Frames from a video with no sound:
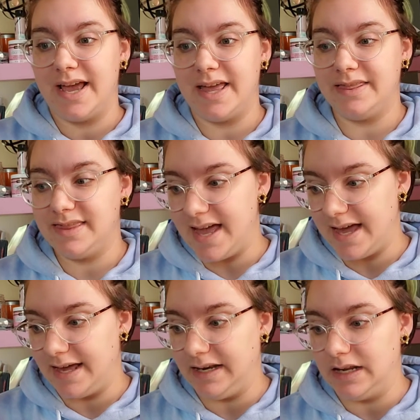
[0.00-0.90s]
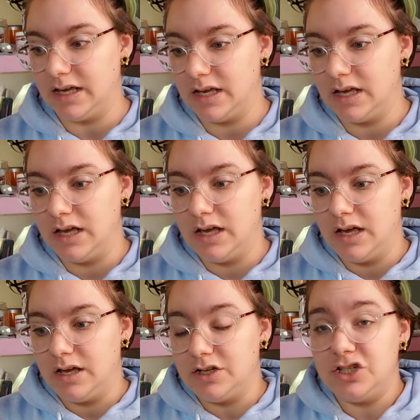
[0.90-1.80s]
And then
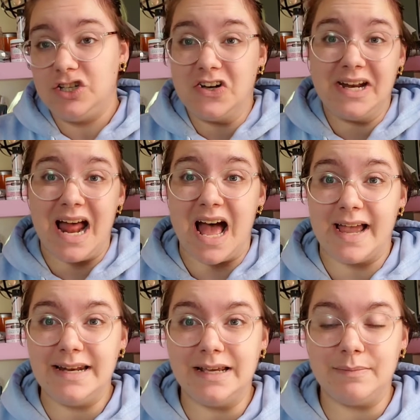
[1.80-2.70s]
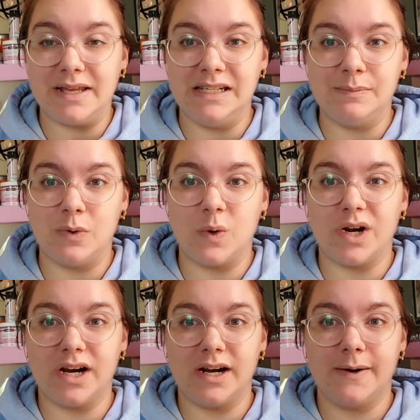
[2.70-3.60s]
she couldn't hide him
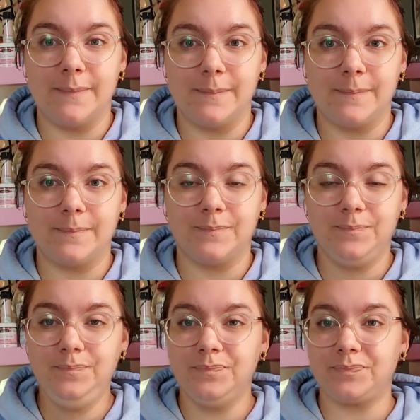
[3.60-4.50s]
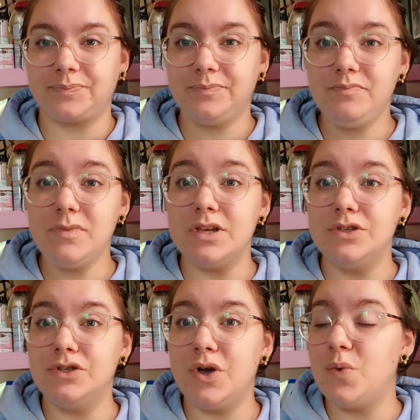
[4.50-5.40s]
anymore.
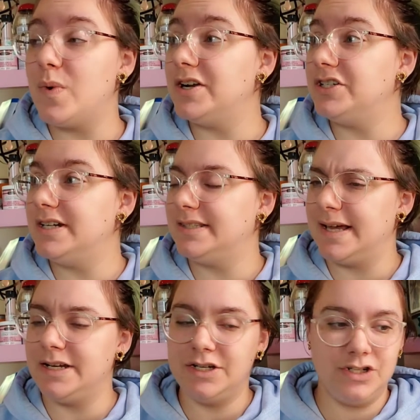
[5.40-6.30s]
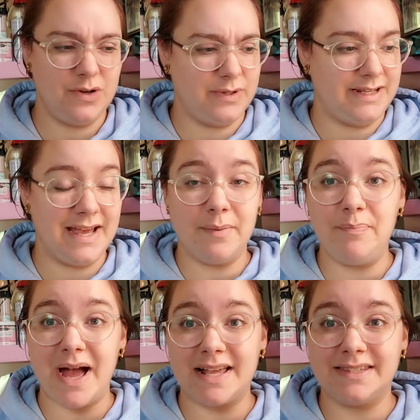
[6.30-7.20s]
So what she decided to do was take a
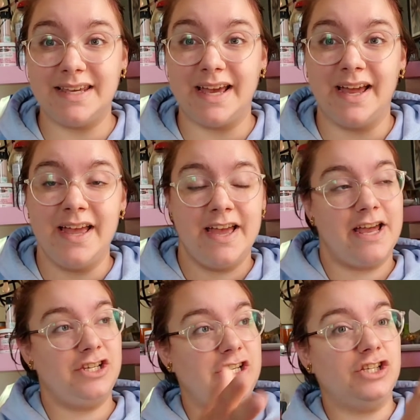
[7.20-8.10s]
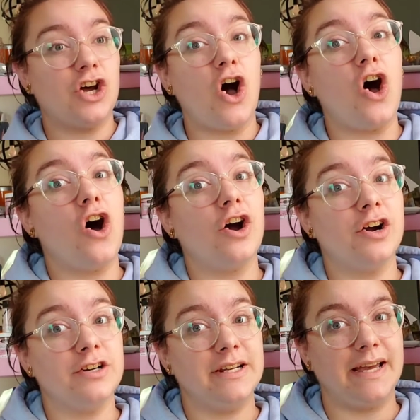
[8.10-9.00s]
basket and she
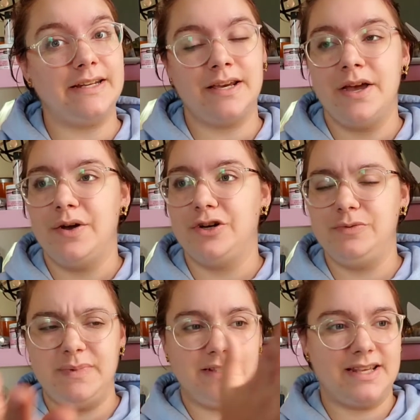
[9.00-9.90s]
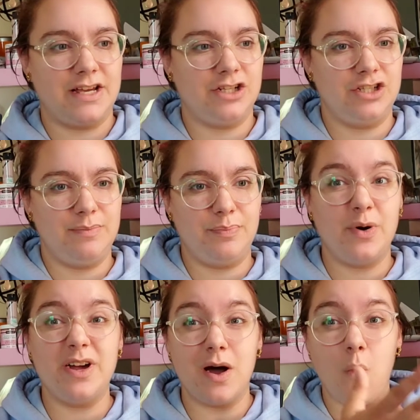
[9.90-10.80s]
tarred it, which means that she
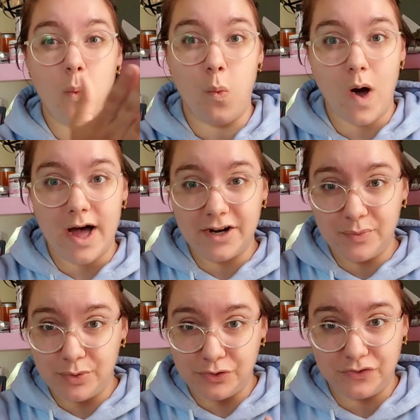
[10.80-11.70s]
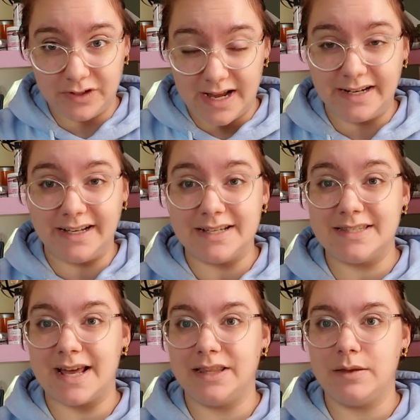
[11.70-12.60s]
put a waterproof lining
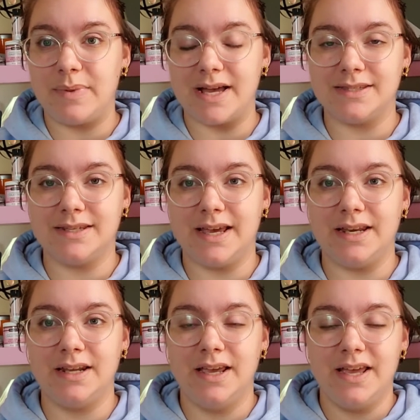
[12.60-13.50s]
inside the basket.